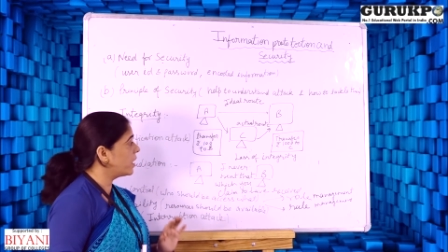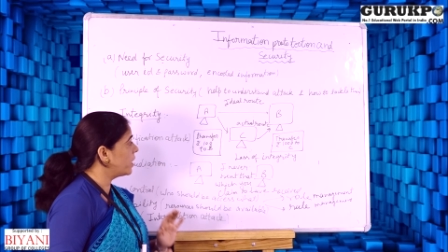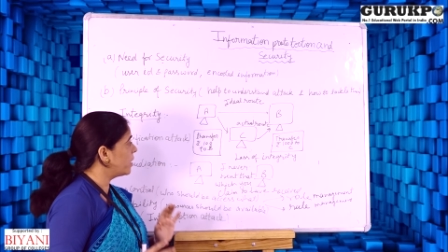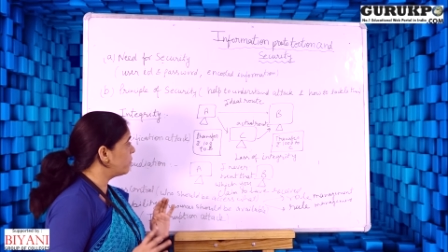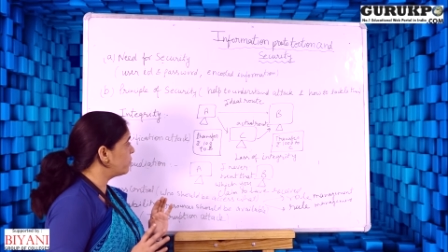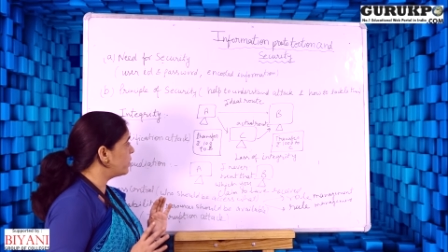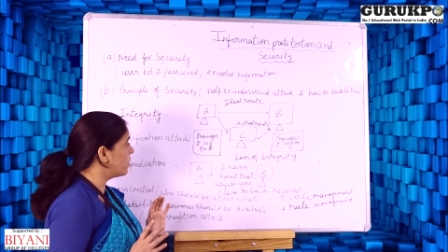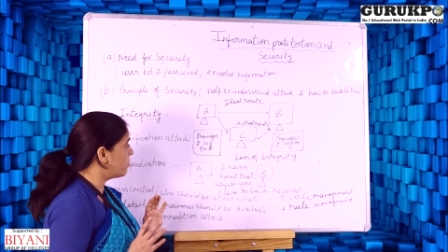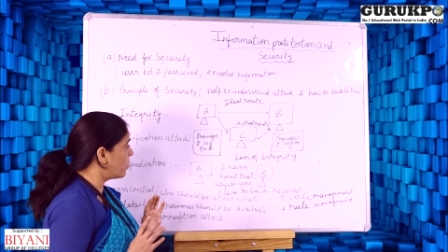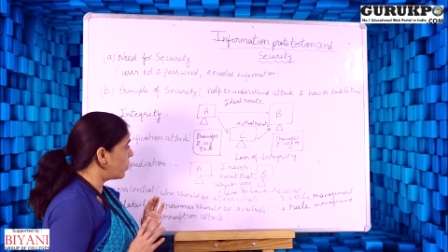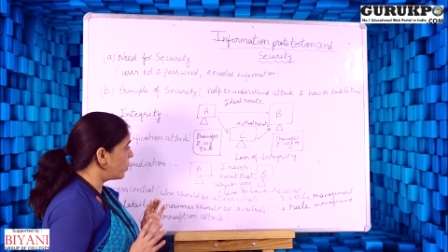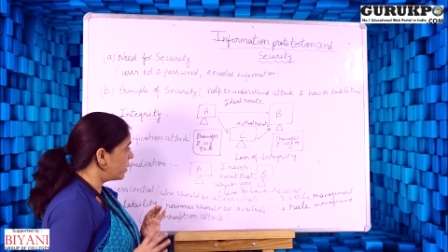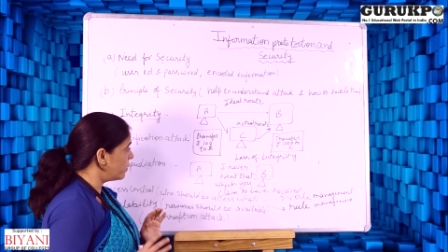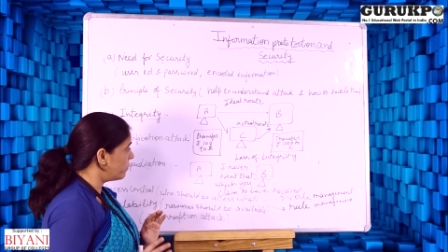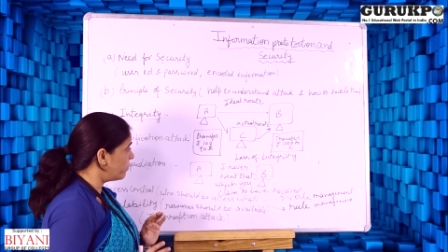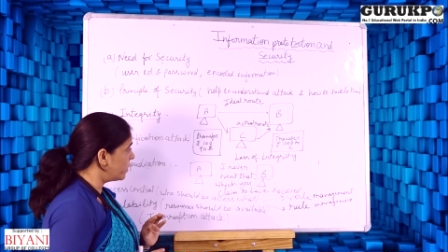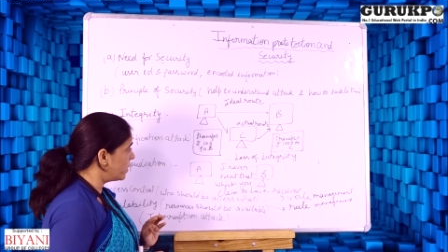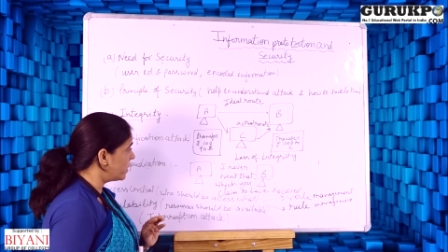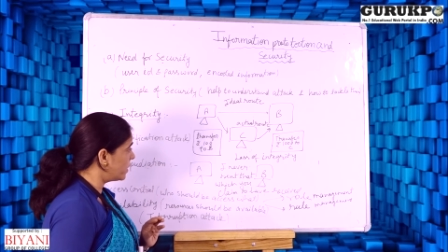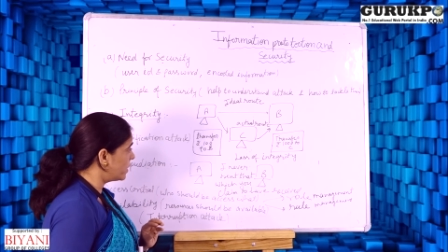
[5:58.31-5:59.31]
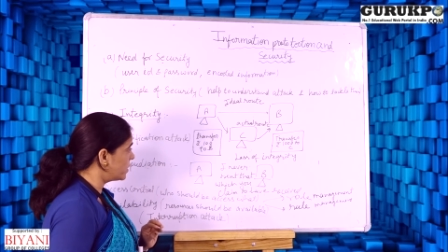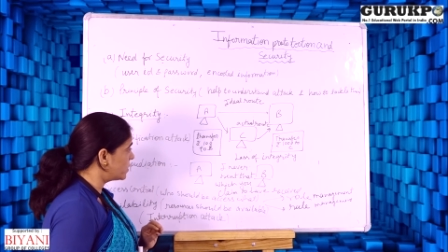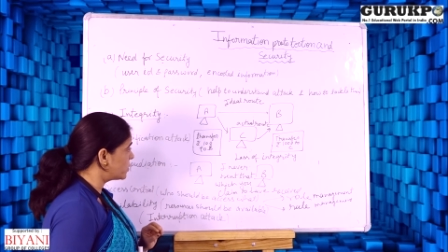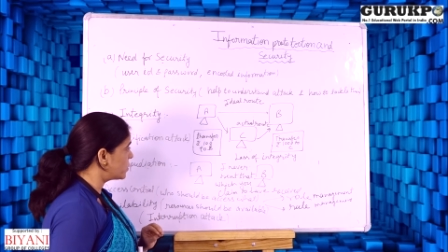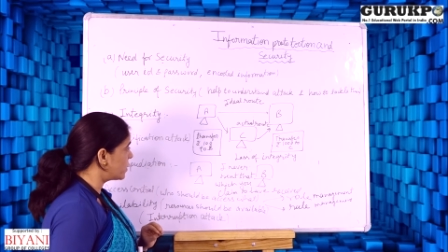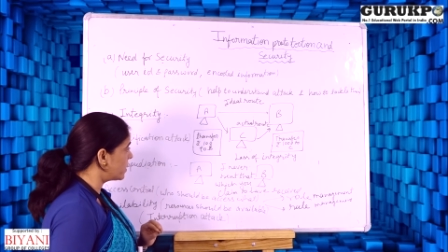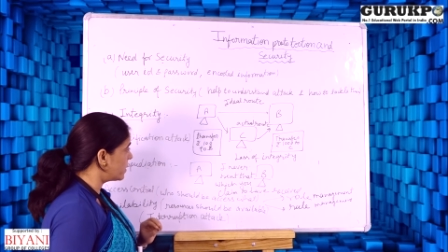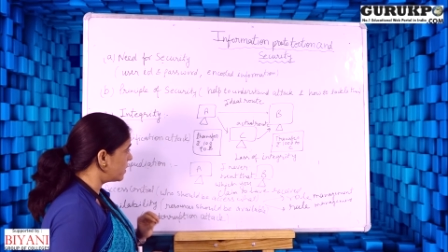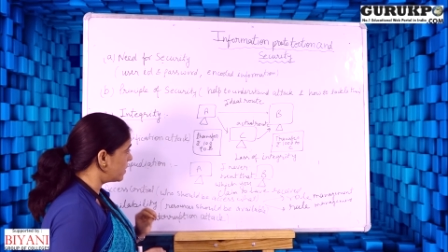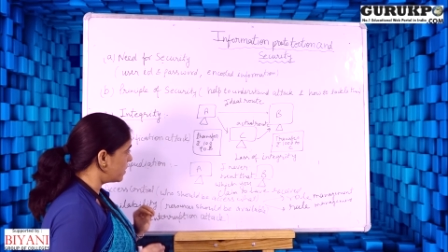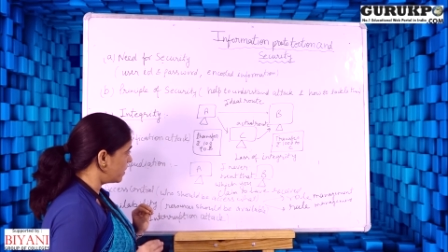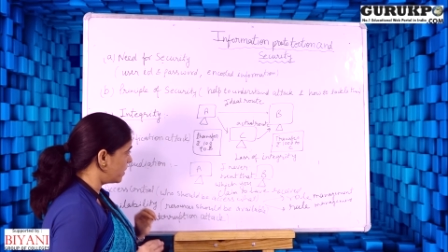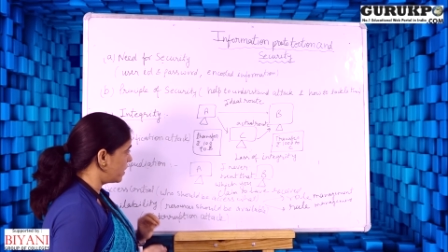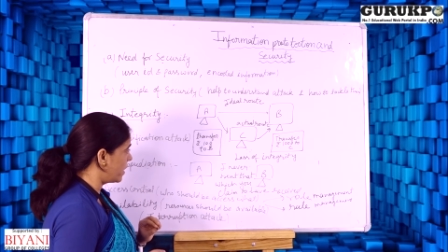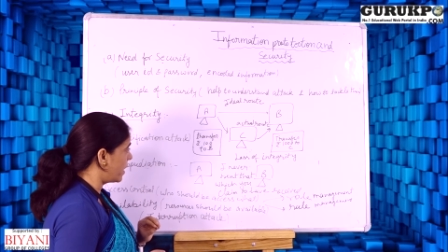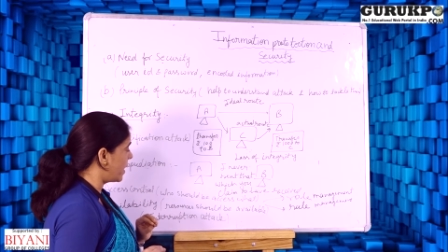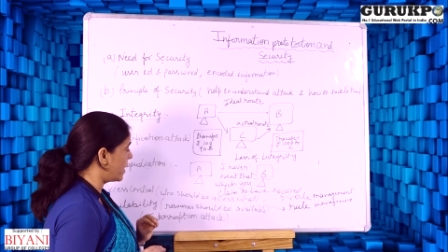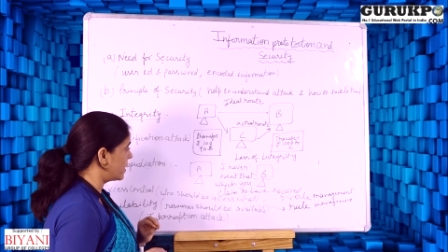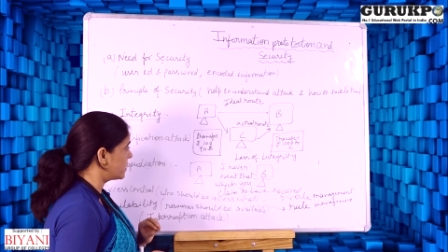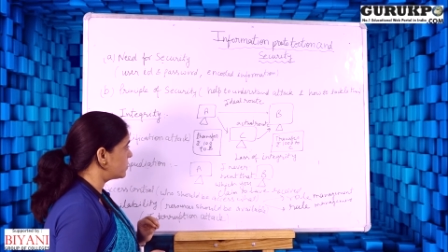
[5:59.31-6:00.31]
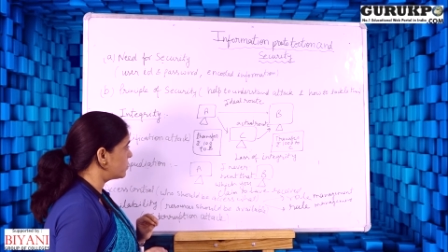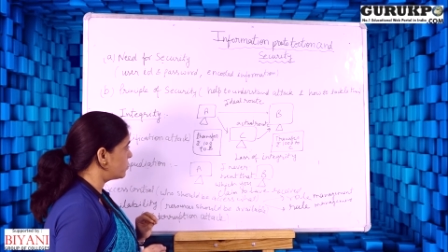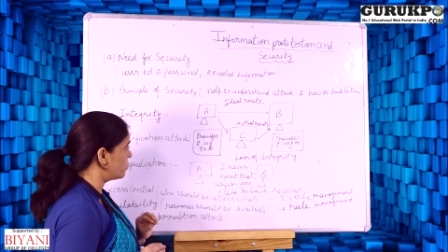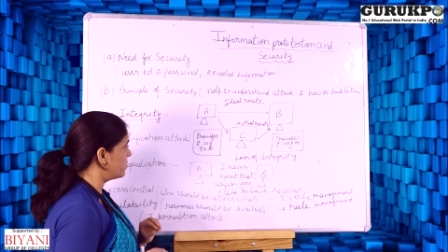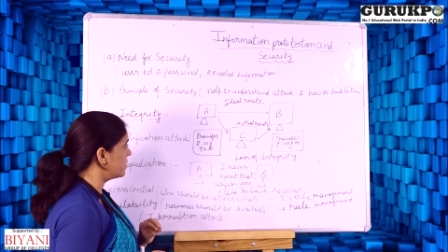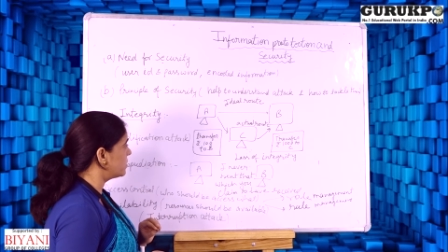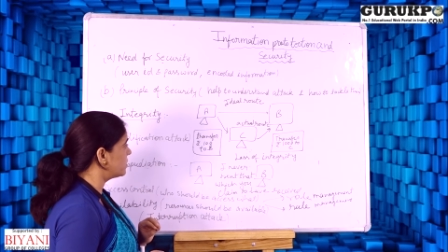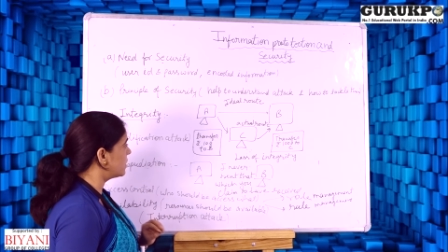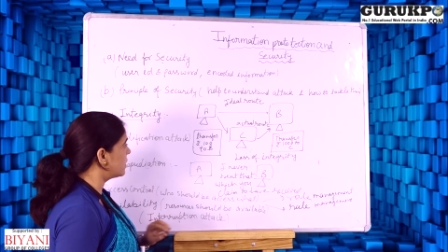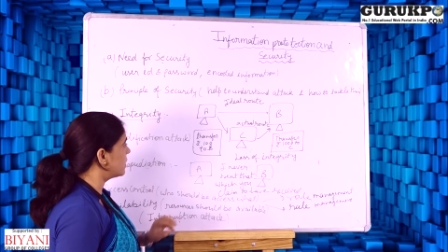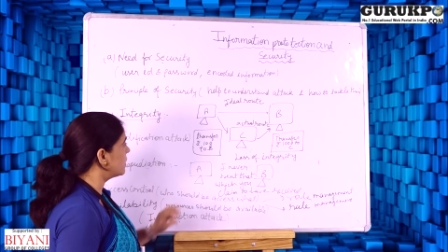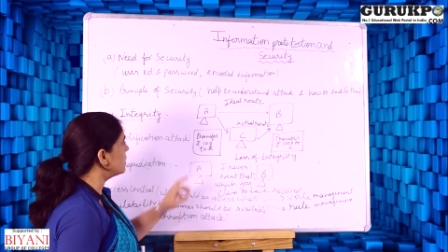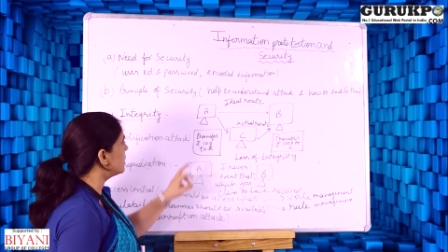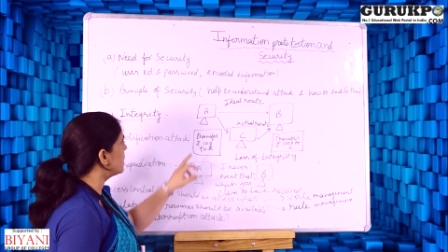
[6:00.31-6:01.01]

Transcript: If the modification has to be done,